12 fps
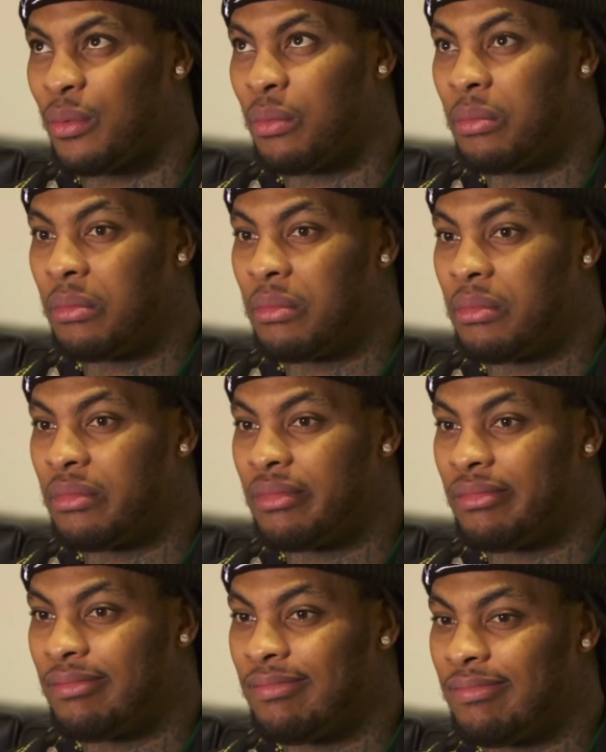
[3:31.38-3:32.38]

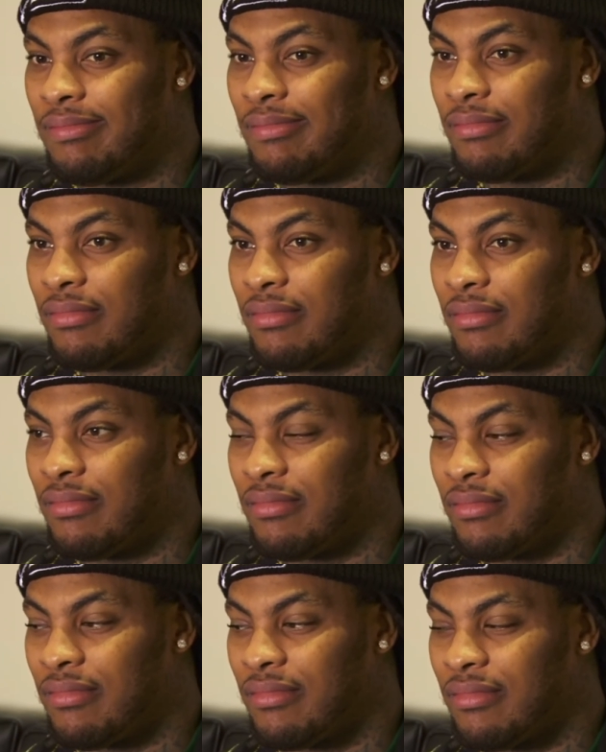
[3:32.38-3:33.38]

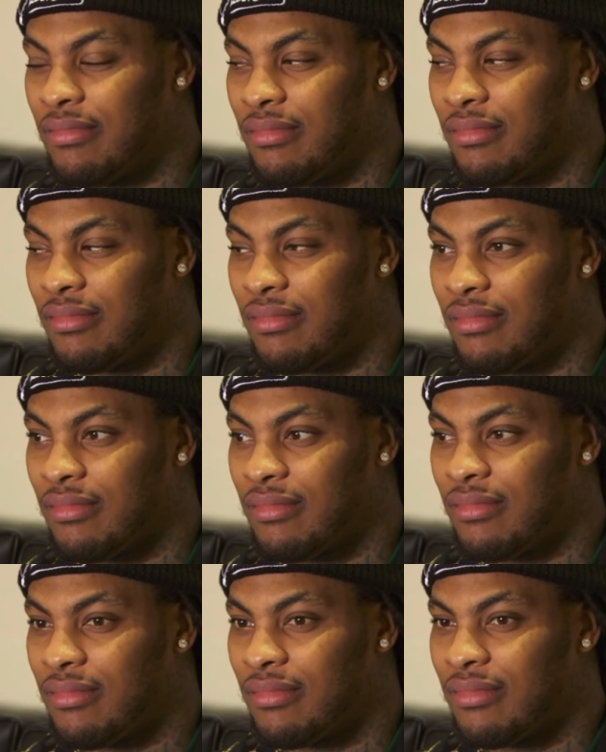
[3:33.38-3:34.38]

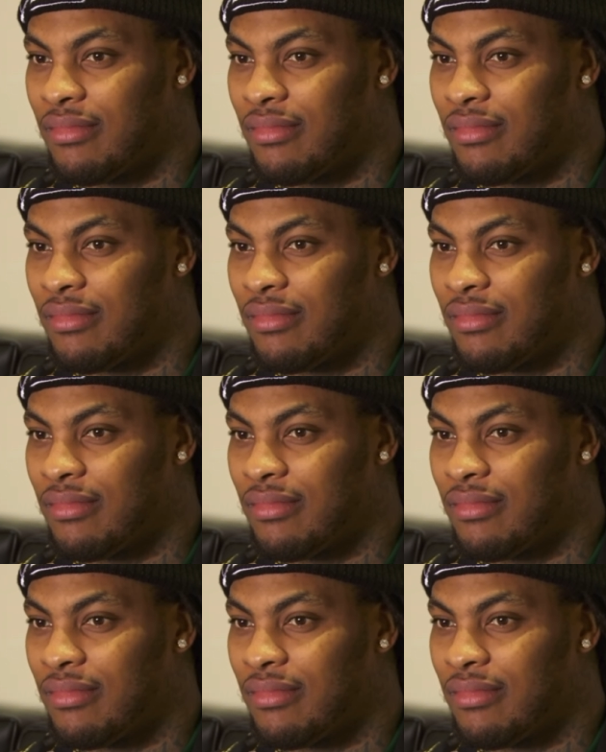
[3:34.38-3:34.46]
Nothing is said.